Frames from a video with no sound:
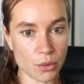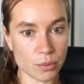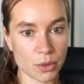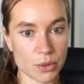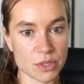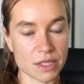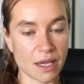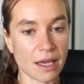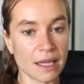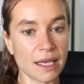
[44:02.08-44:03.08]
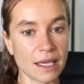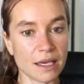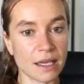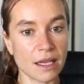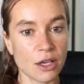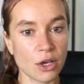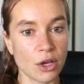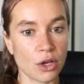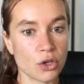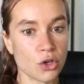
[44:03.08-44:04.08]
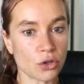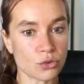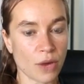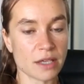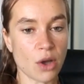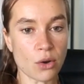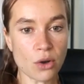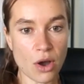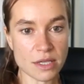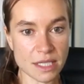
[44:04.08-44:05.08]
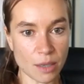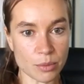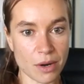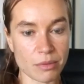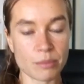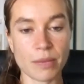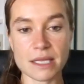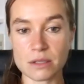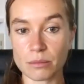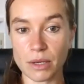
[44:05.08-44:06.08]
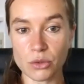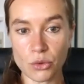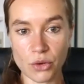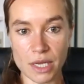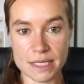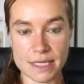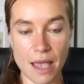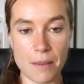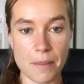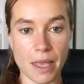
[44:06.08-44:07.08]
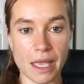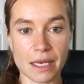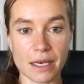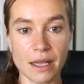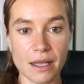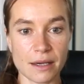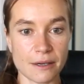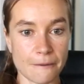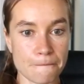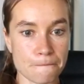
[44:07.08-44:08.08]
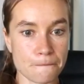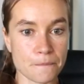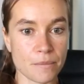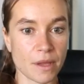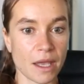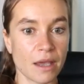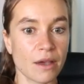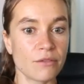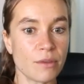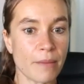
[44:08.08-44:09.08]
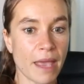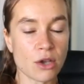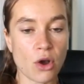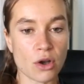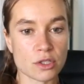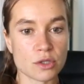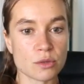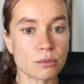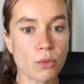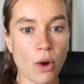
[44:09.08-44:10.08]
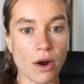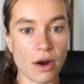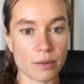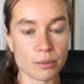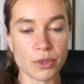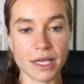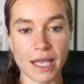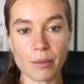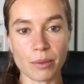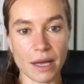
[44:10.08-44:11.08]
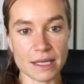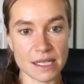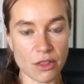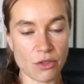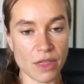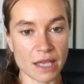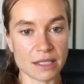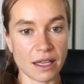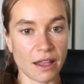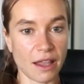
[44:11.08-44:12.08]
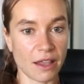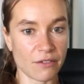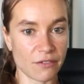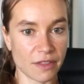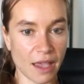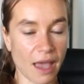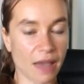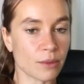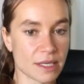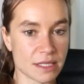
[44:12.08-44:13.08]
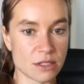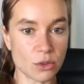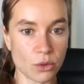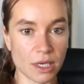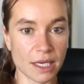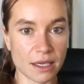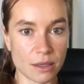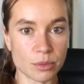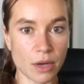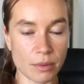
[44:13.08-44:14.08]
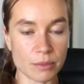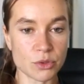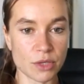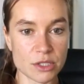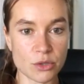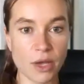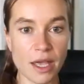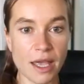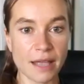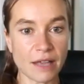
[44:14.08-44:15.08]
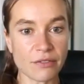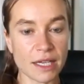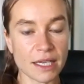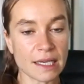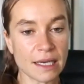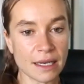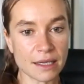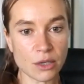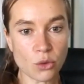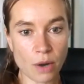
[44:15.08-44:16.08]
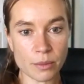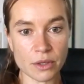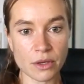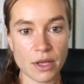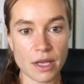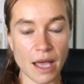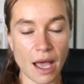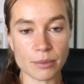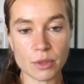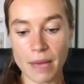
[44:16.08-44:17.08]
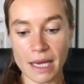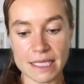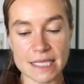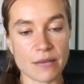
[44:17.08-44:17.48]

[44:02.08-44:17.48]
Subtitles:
because they're clinically not right now causing a problem based on my neuro exam. And we may cause more harm putting implants into that if there otherwise is no clinical problem to it. So definitely clinically normal abnormalities